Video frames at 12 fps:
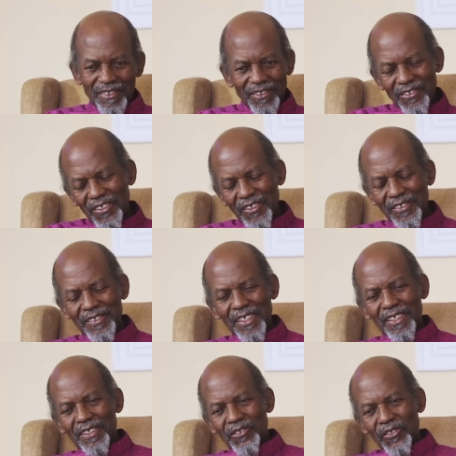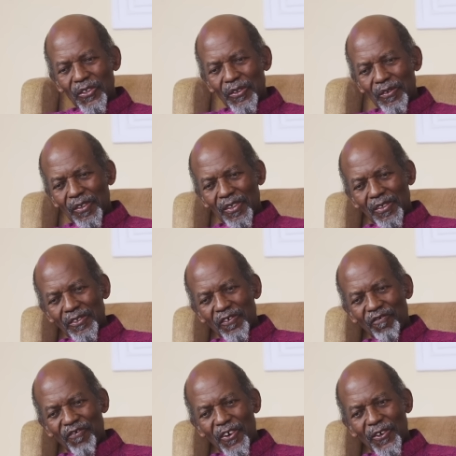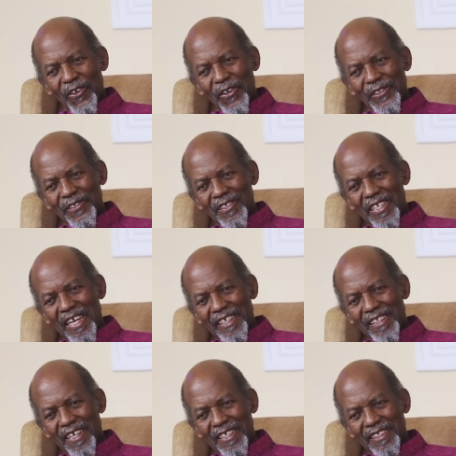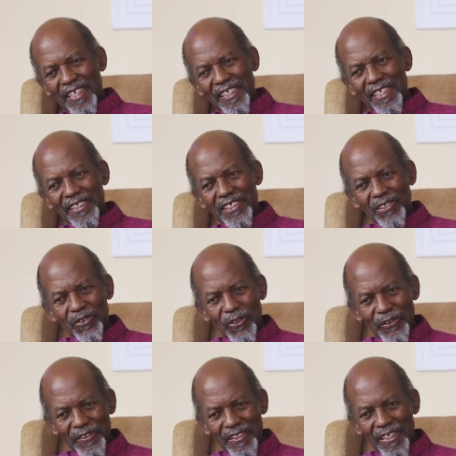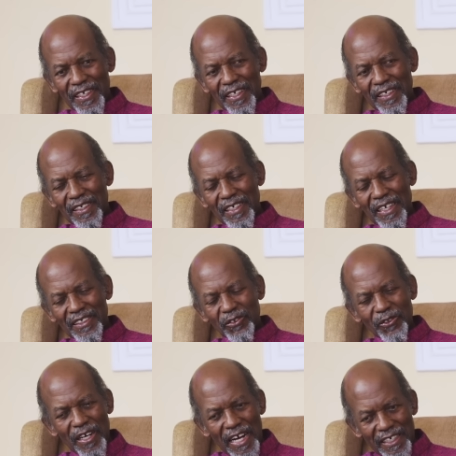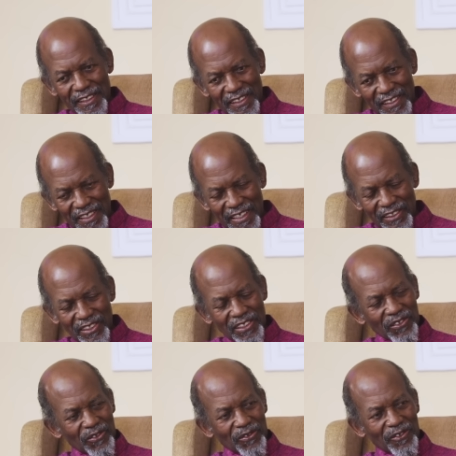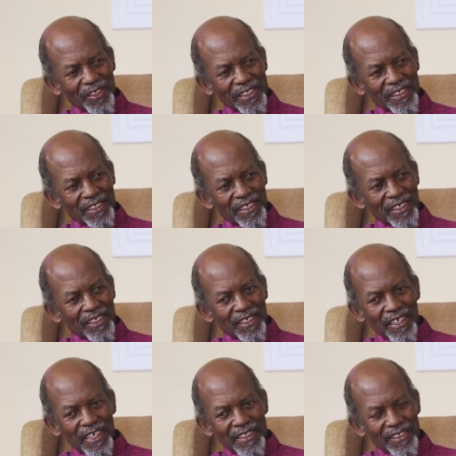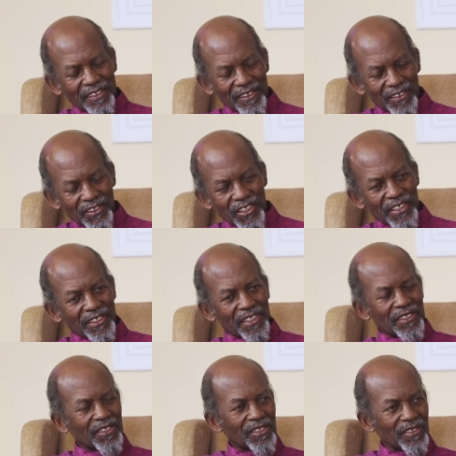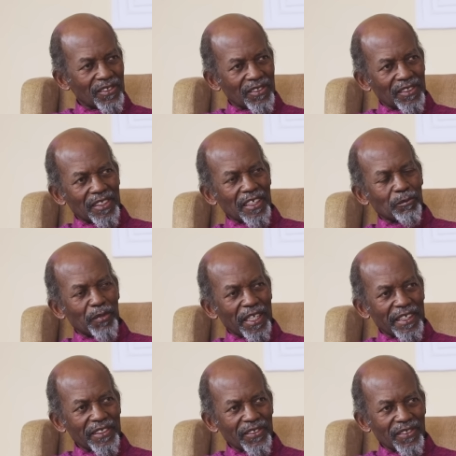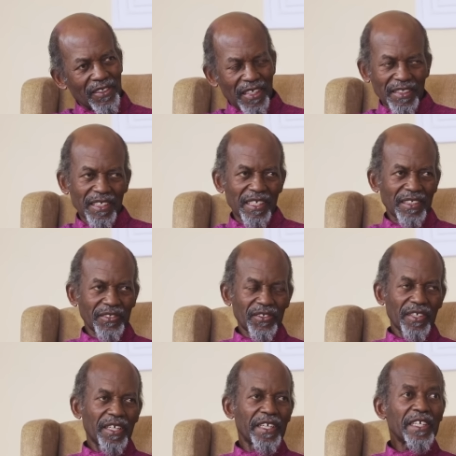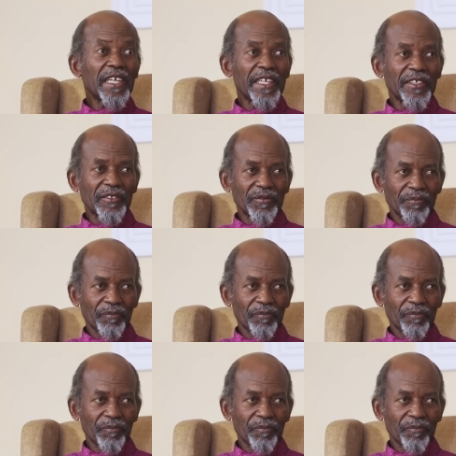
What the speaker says: you know. So you focus like that, energy goes there, and you add intention to it, and changes take place, and there is healing.